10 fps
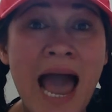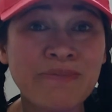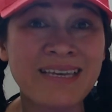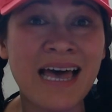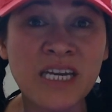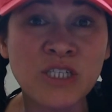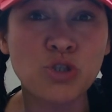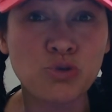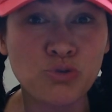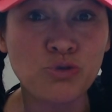I'm telling the
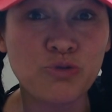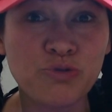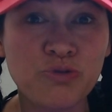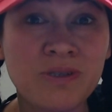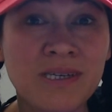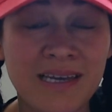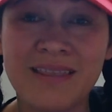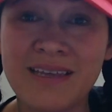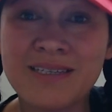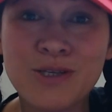truth.
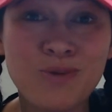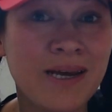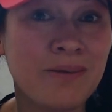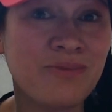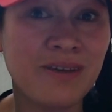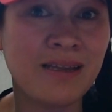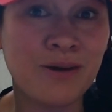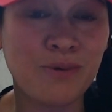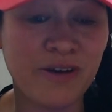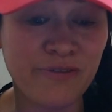This is what I'm
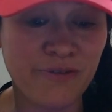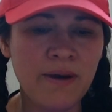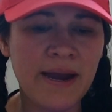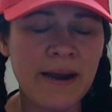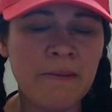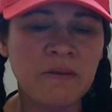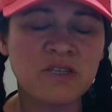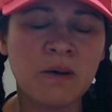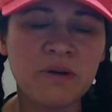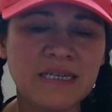dealing with, where
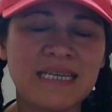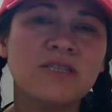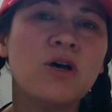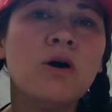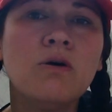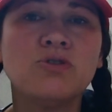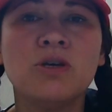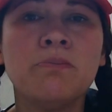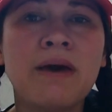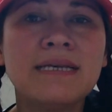somebody says, oh,
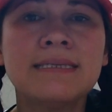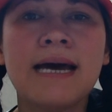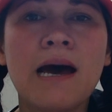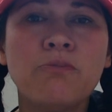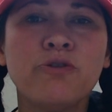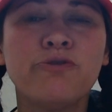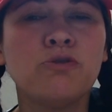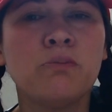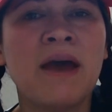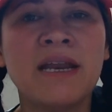she messed up with
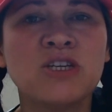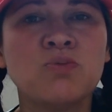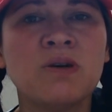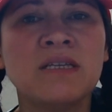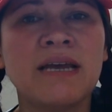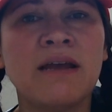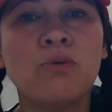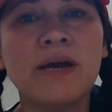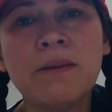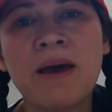food management and
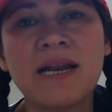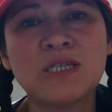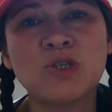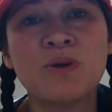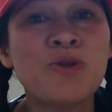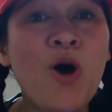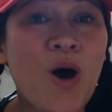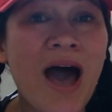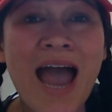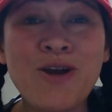weight management.
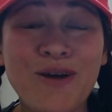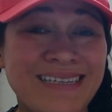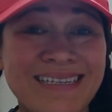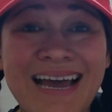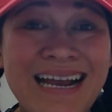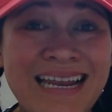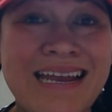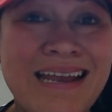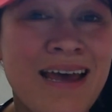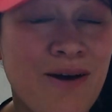No, I know
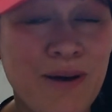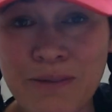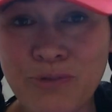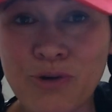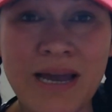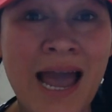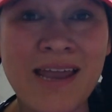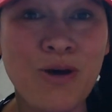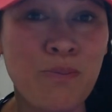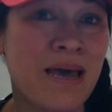exactly what I'm doing. I
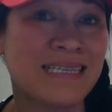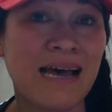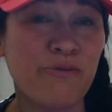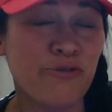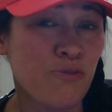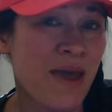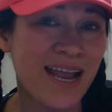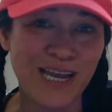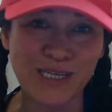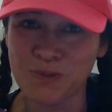don't mess up food
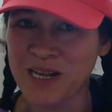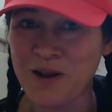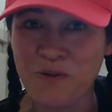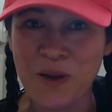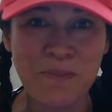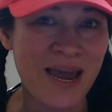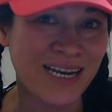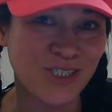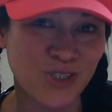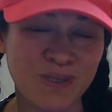management and weight
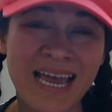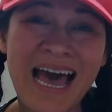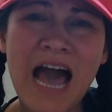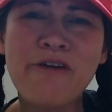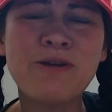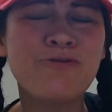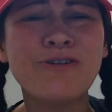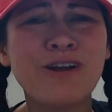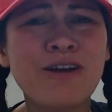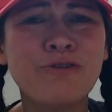management. I've been
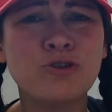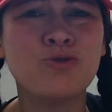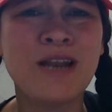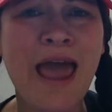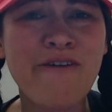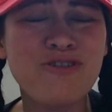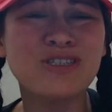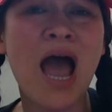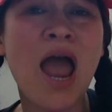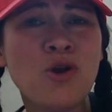free flying for 2.5
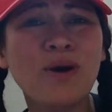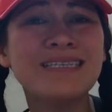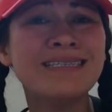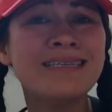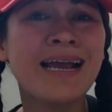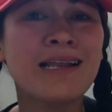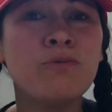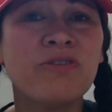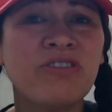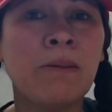years. I know exactly
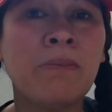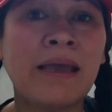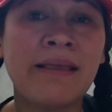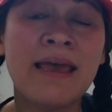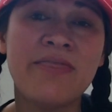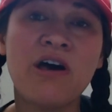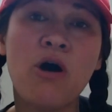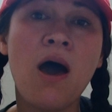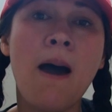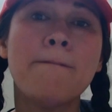what they mean.
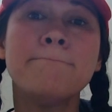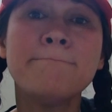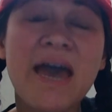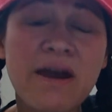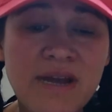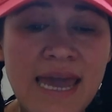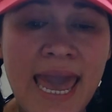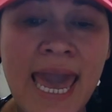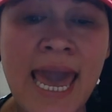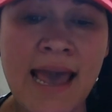Now,
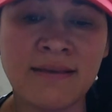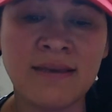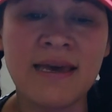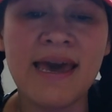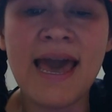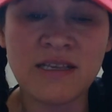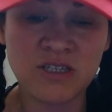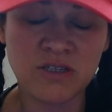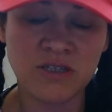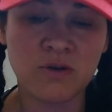Mary Ann
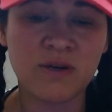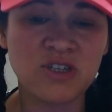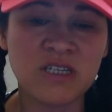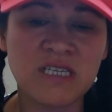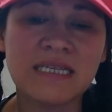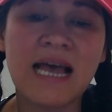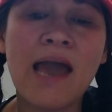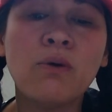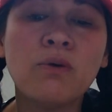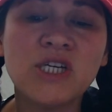answers this question, says,
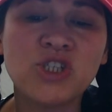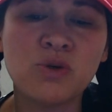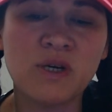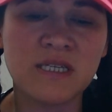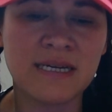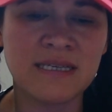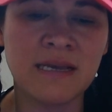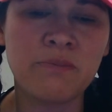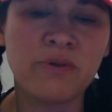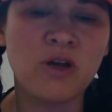I wish she was that
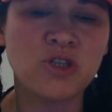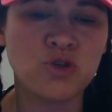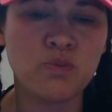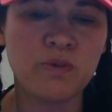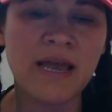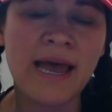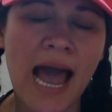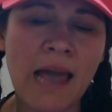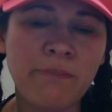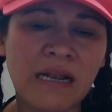simple or stupid.
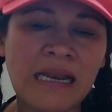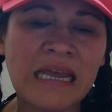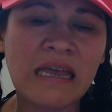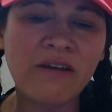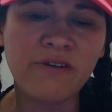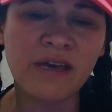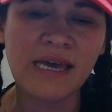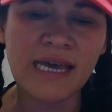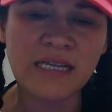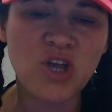I believe
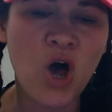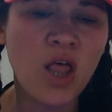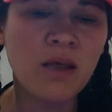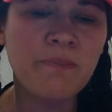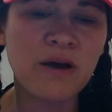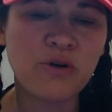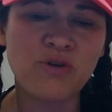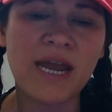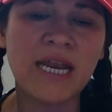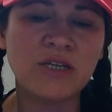it's all about
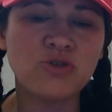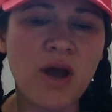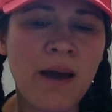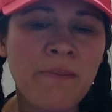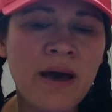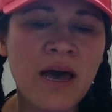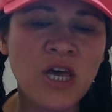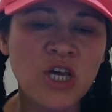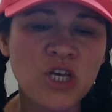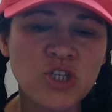creating drama
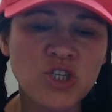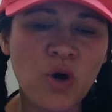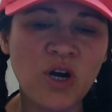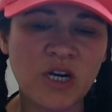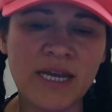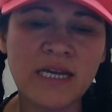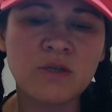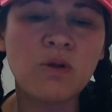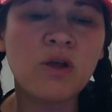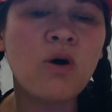so her
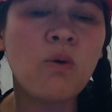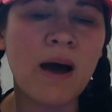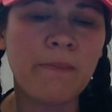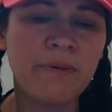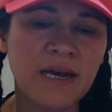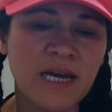hits will go up.